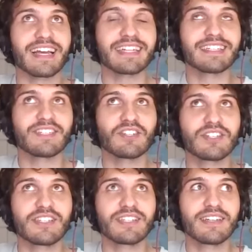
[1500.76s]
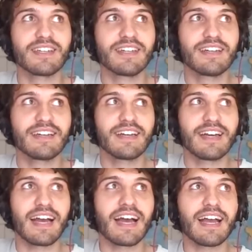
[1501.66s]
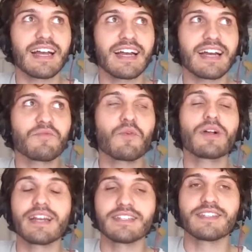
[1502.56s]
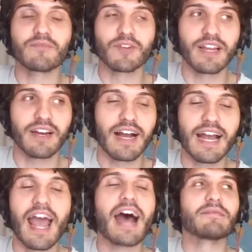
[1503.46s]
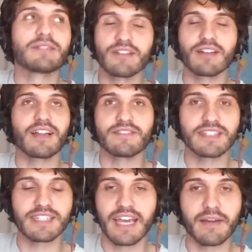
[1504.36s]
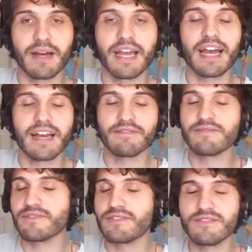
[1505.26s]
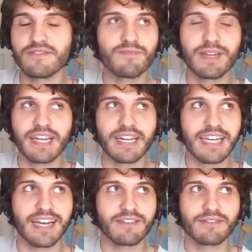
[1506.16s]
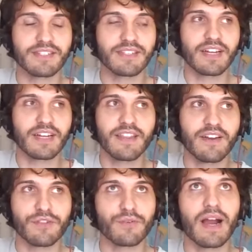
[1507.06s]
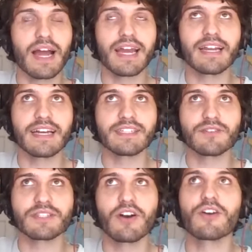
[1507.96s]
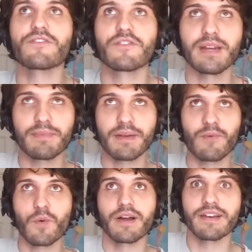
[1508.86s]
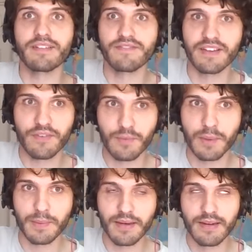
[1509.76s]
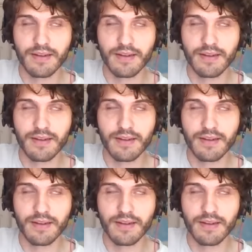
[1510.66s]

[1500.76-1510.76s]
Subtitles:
guess it's just, we'll get into this more later. I absolutely loved this game. I beginning to end was there for the ride, and so it's hard for me to pick one favorite moment.